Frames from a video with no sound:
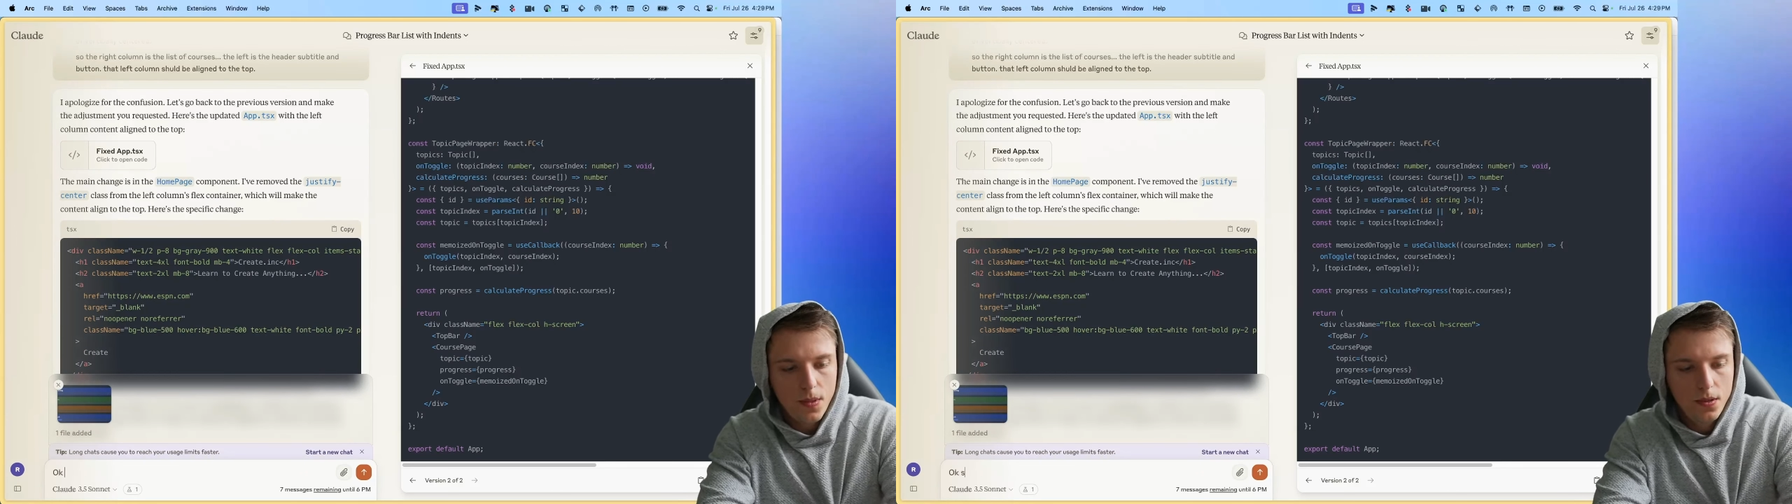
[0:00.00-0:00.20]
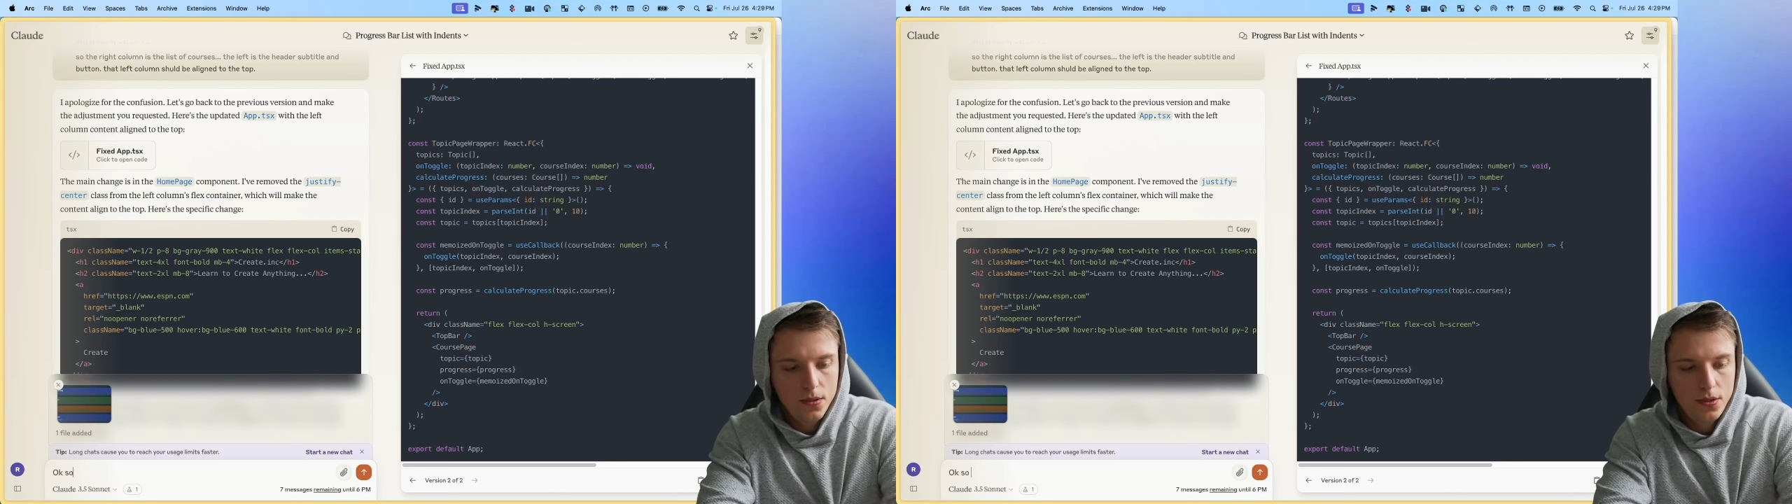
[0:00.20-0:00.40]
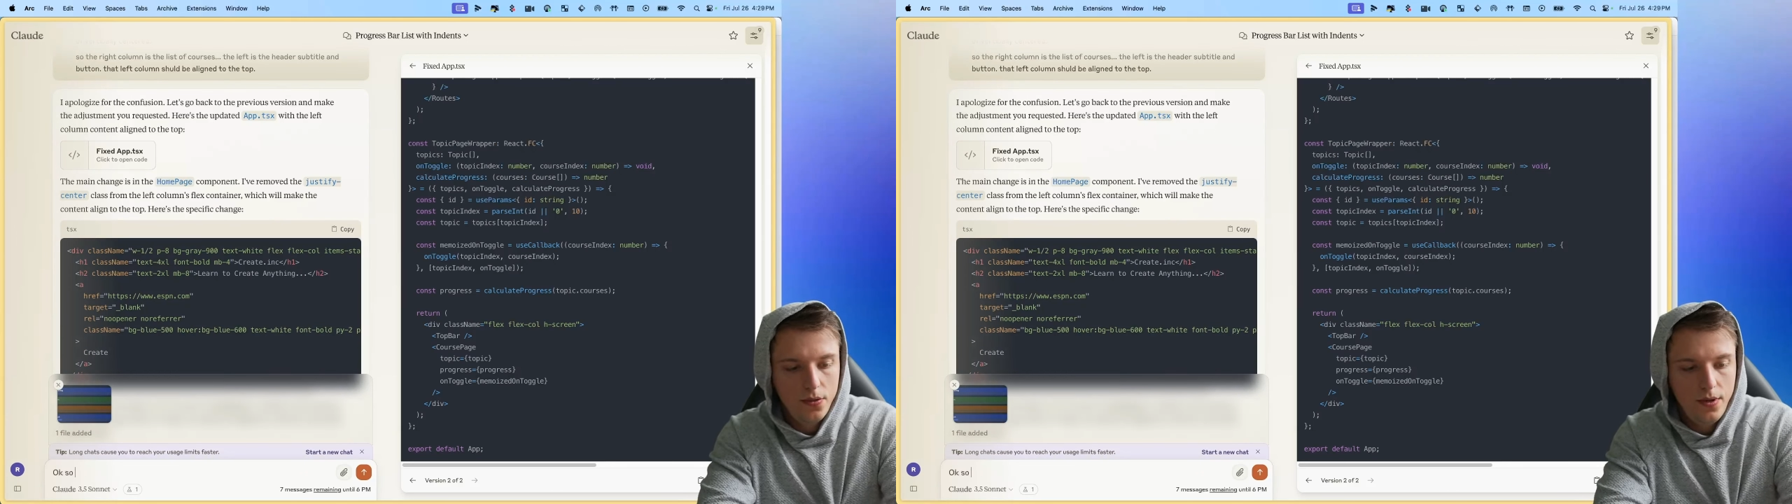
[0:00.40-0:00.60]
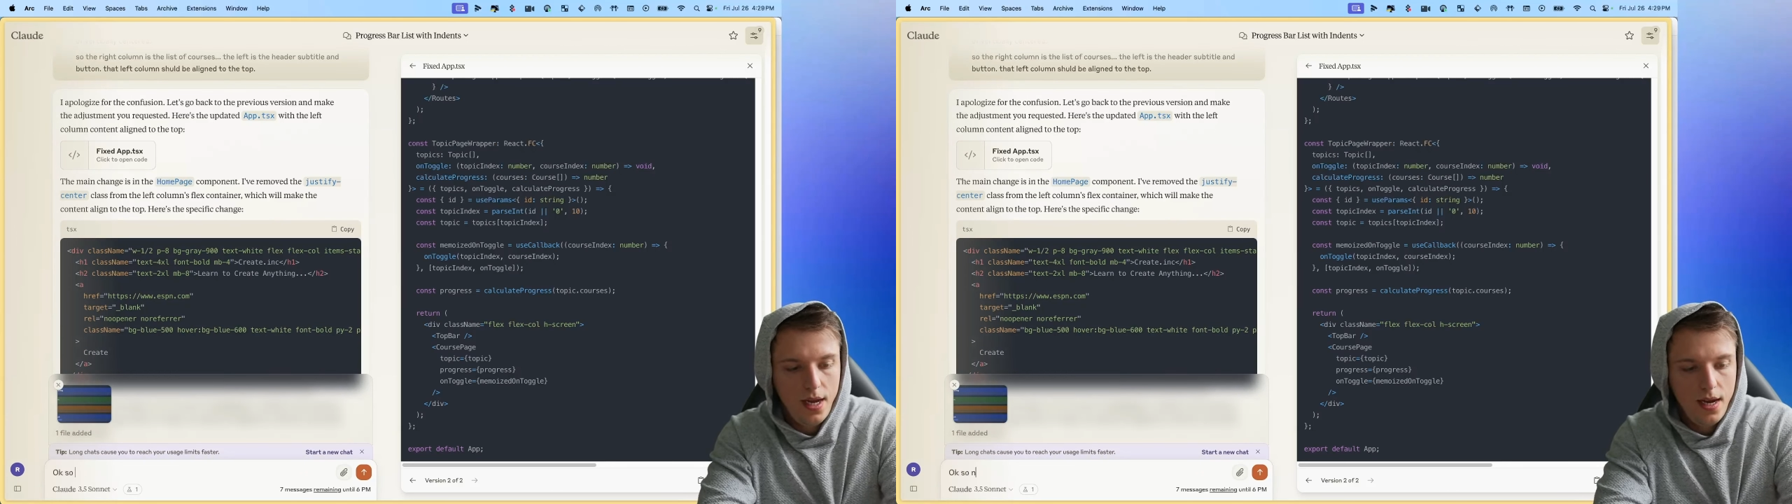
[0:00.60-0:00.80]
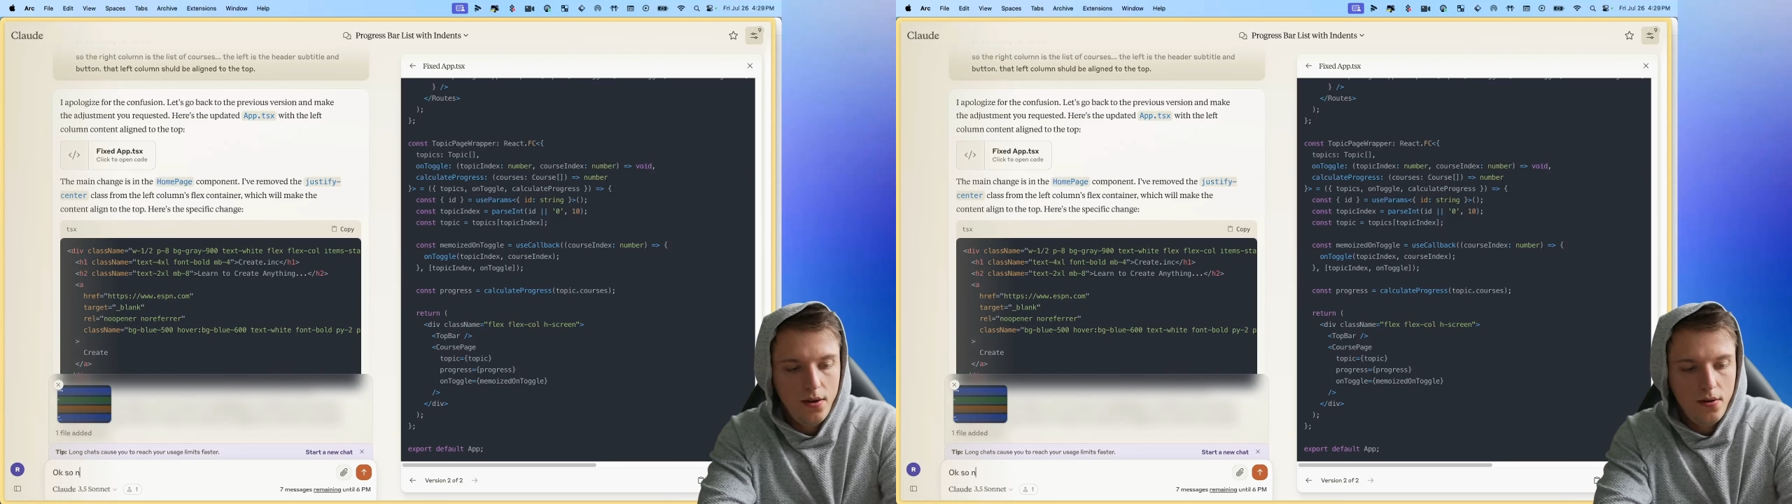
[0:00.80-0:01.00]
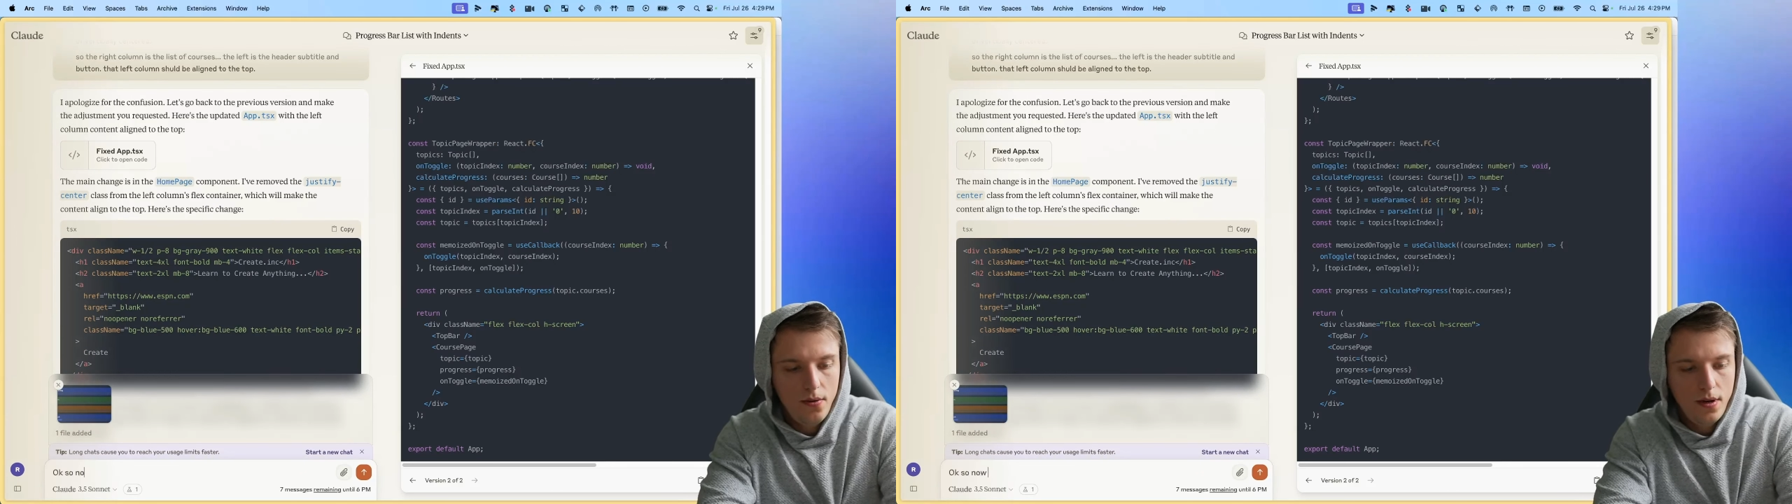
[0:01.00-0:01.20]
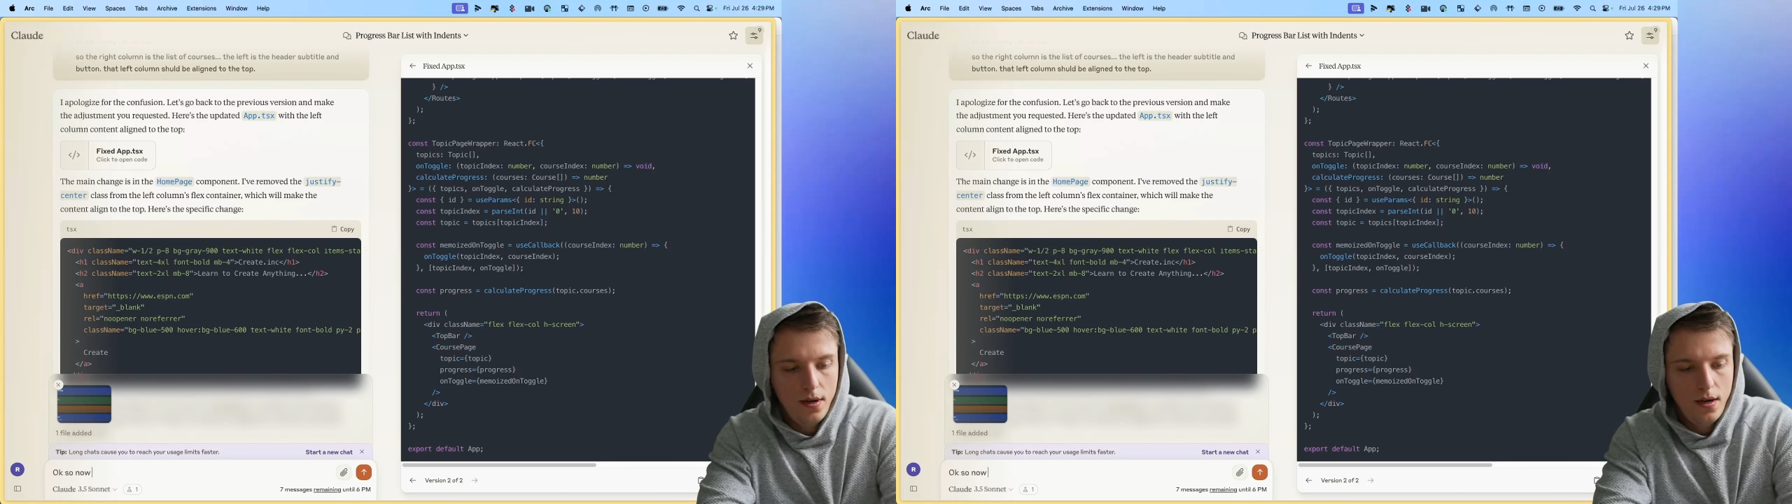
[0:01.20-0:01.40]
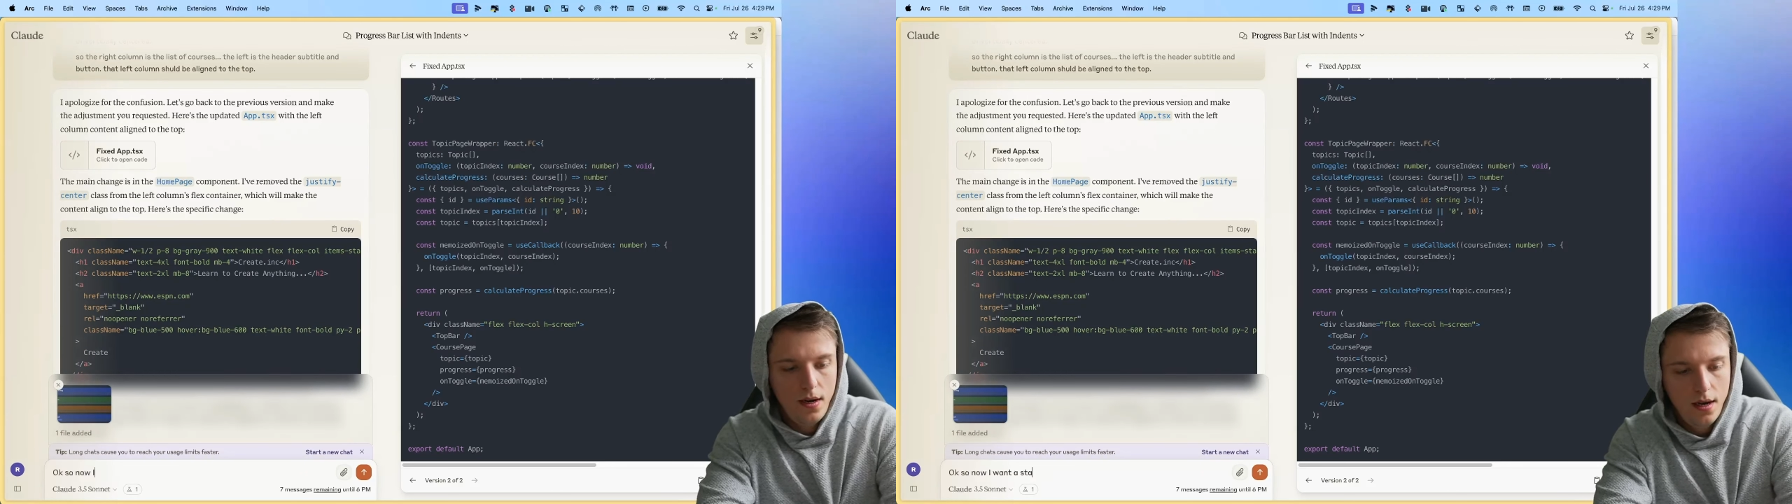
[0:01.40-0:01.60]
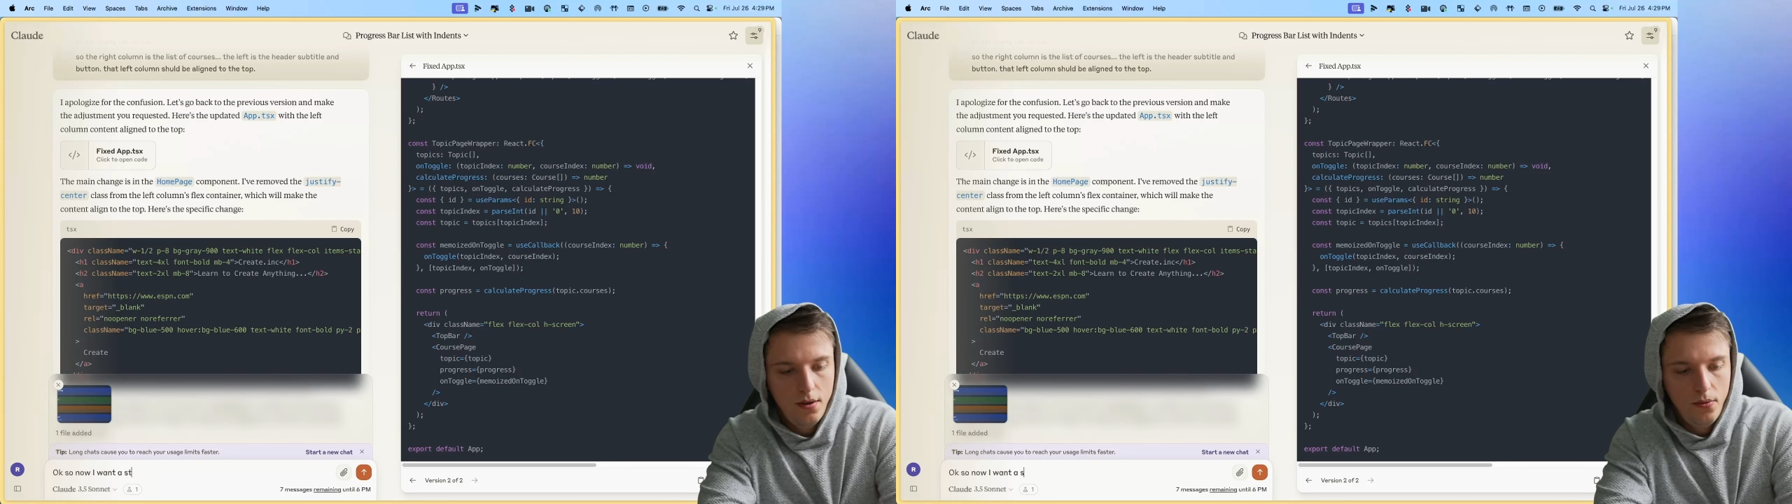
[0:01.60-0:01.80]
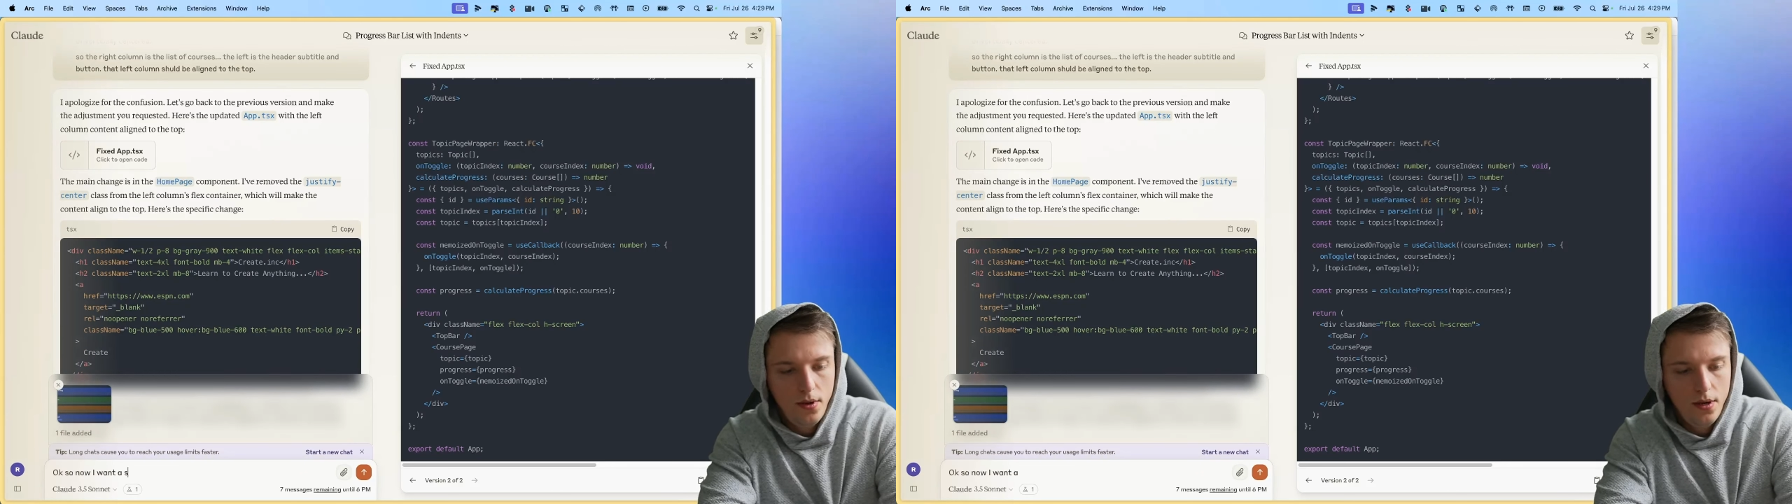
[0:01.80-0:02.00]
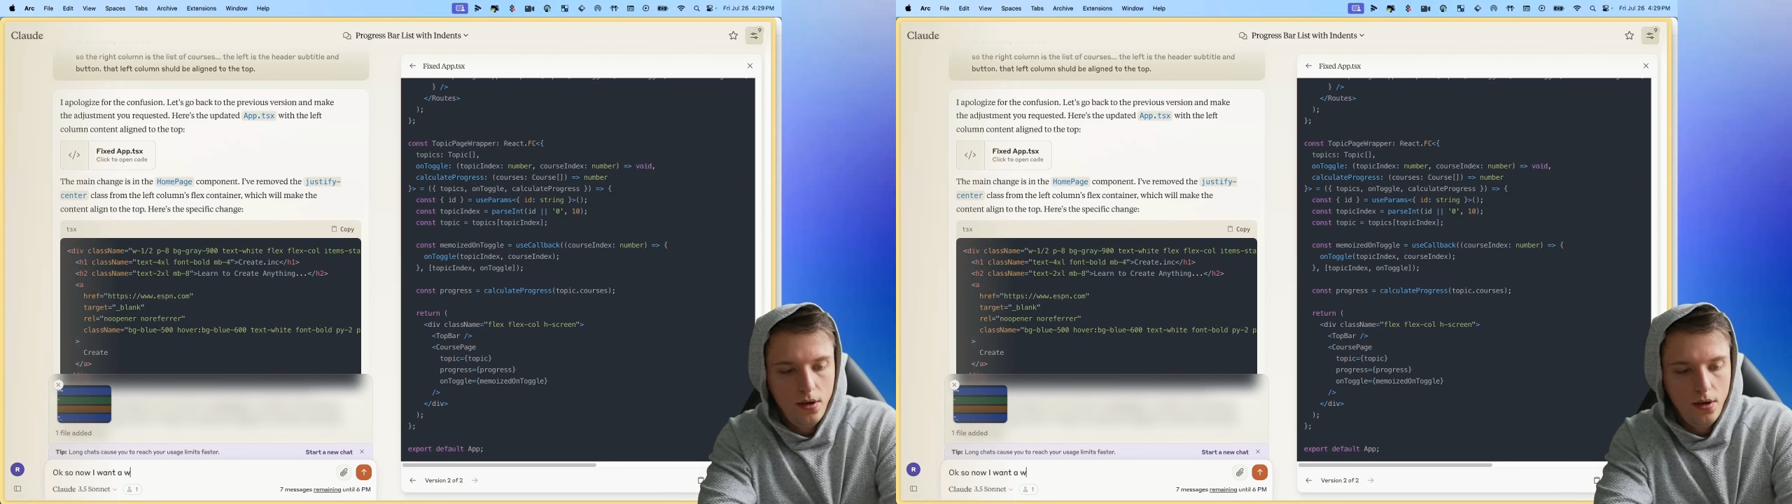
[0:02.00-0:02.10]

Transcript: so now I want